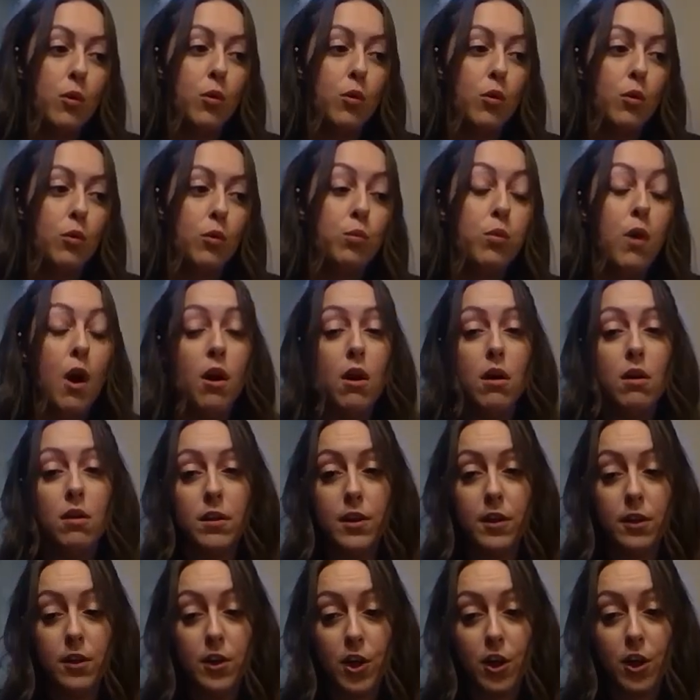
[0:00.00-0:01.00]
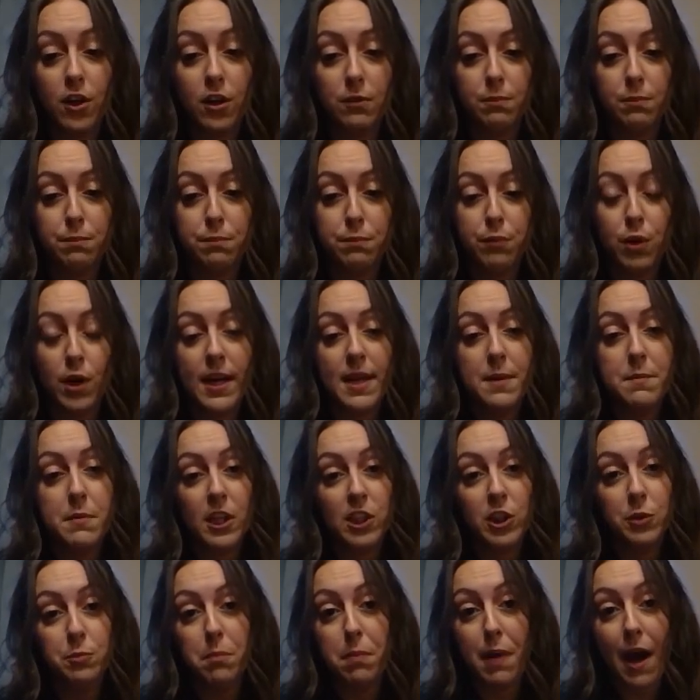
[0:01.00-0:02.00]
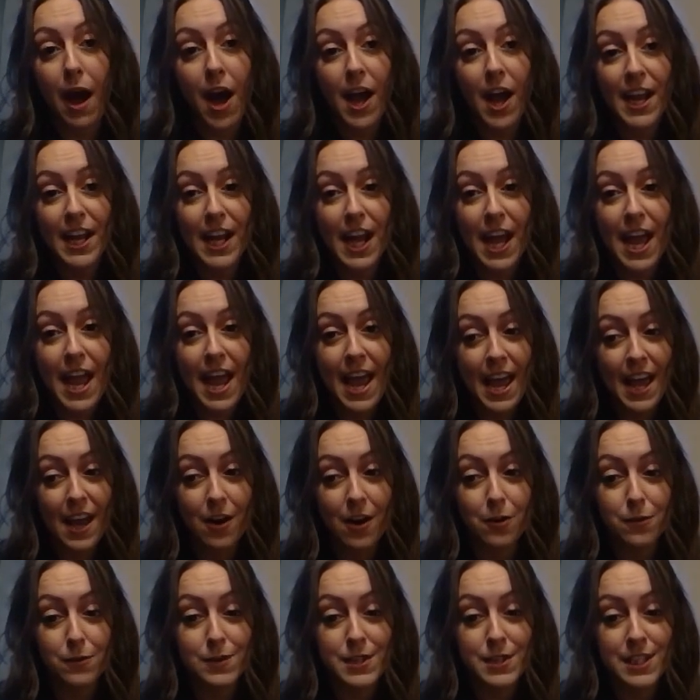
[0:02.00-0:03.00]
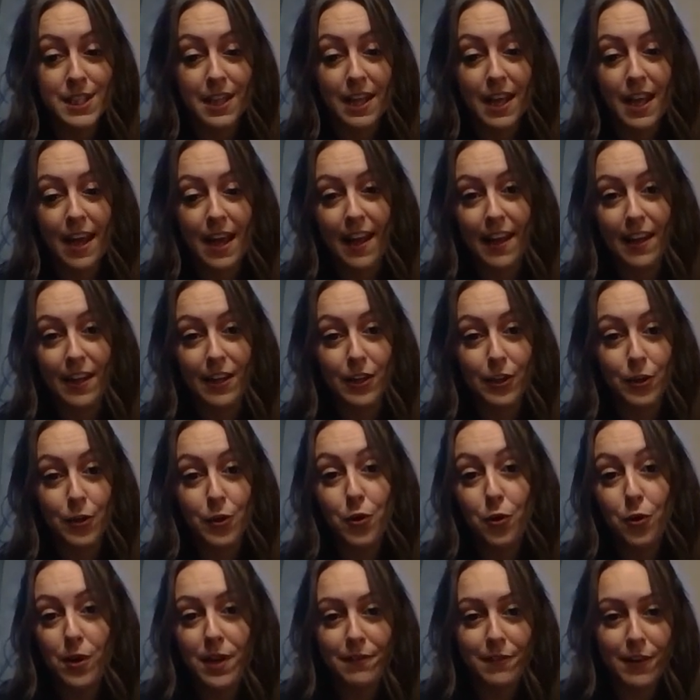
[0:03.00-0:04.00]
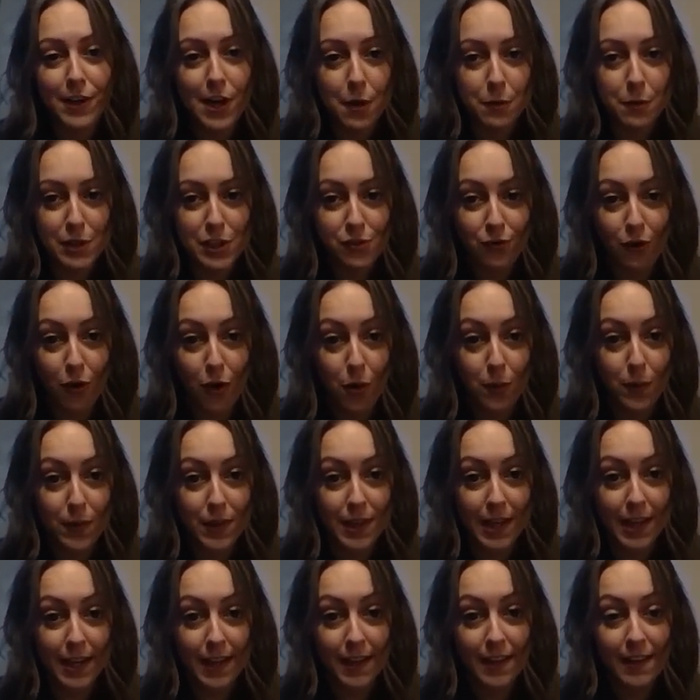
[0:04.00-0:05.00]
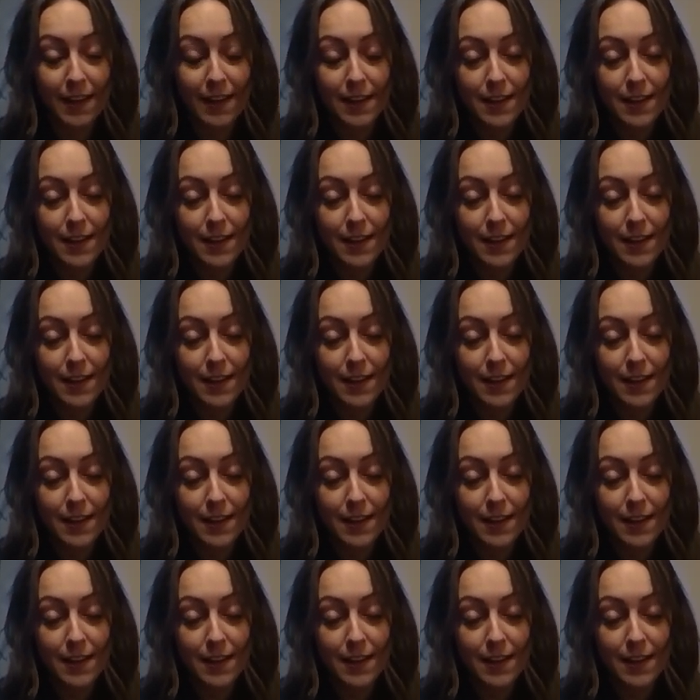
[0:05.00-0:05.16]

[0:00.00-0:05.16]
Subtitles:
Well, you're pretty much buying a house that you don't even know what's wrong with it.